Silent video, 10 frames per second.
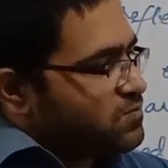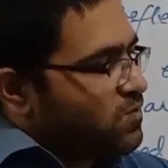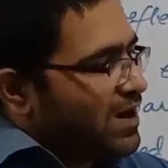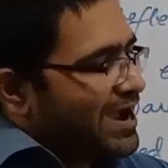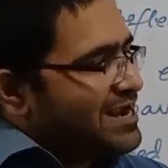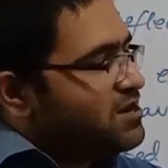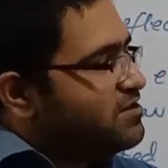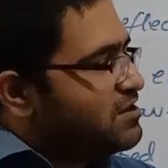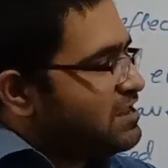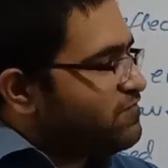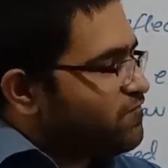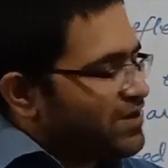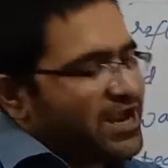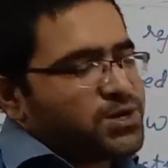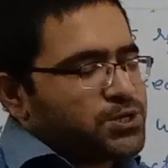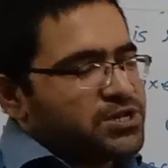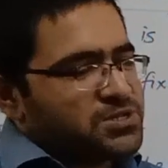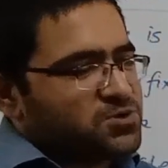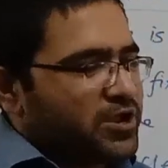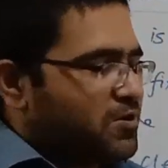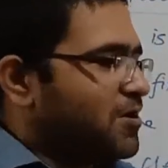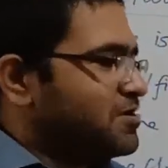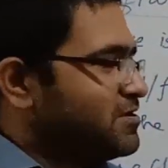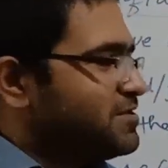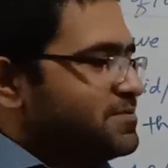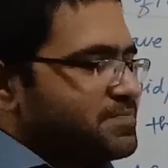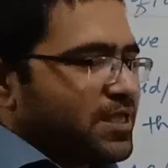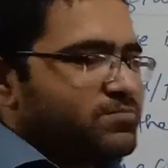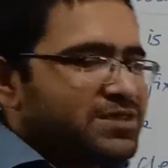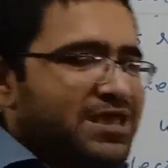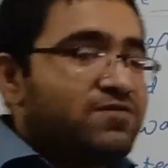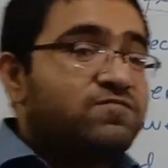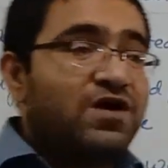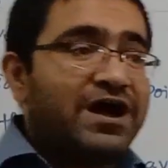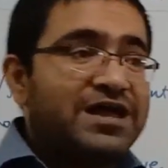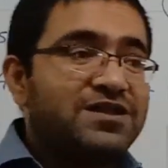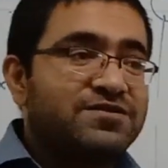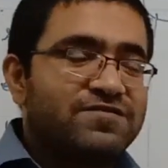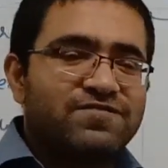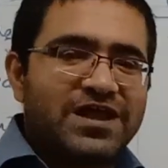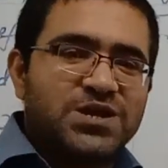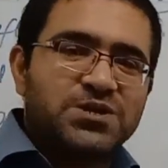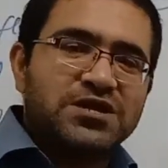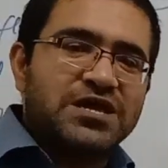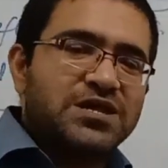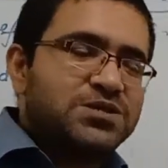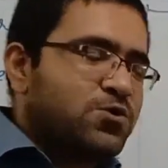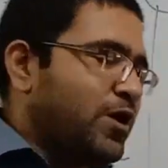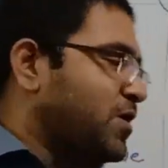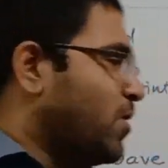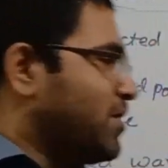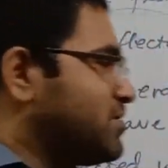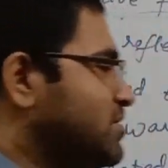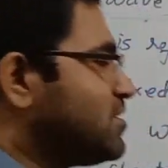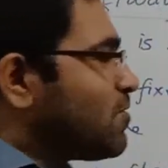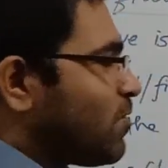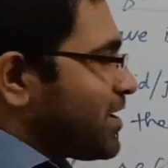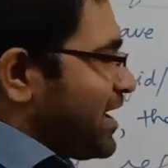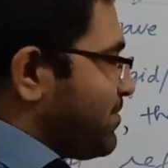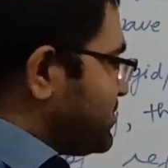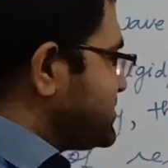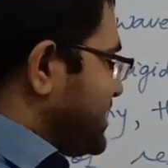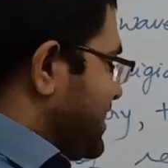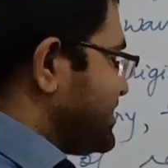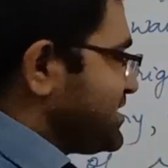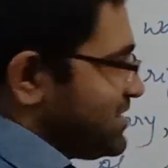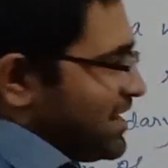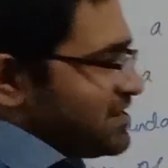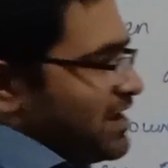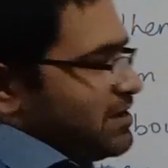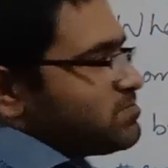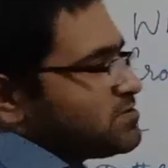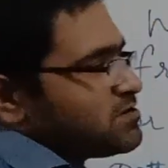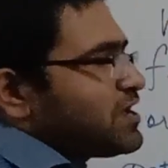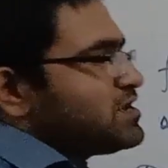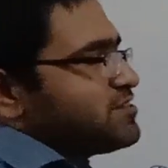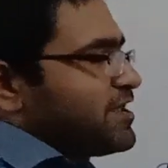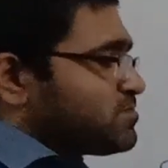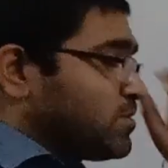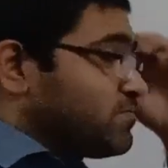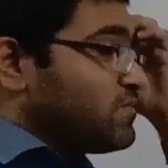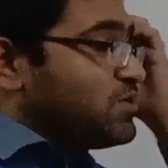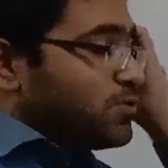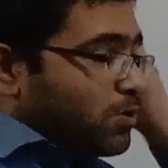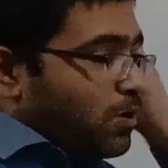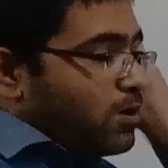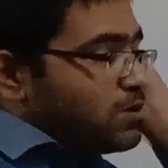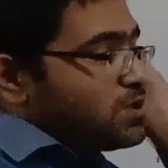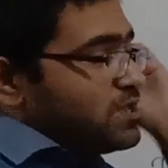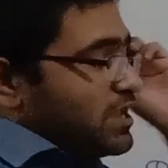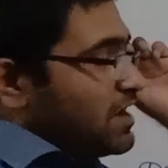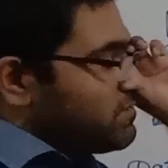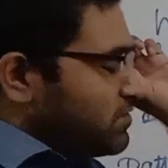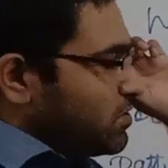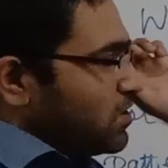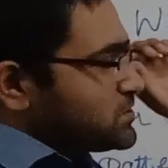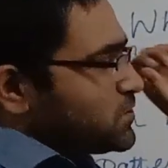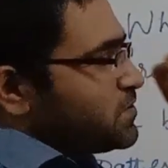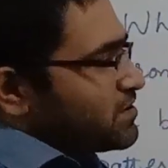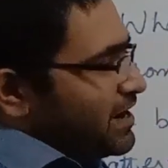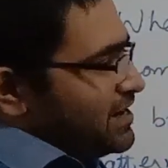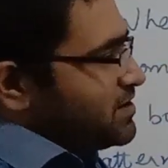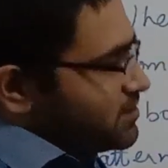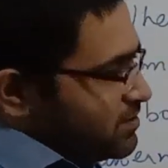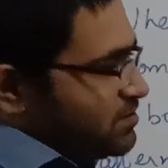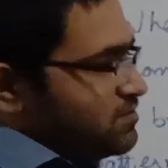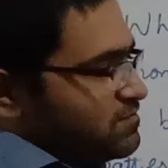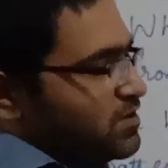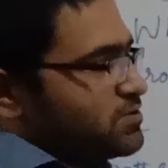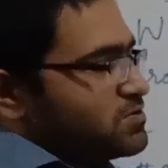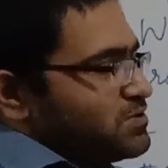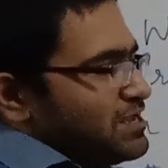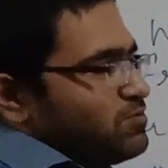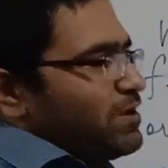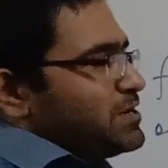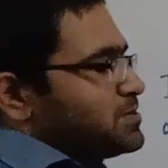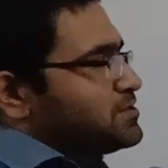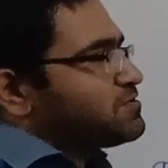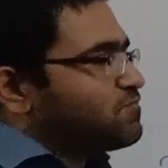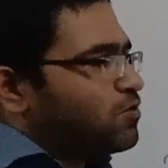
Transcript: while reflection is going on. I'm saying while reflection is going on, what happens at that time? Right? That's what we will draw, and we will also write one or two equations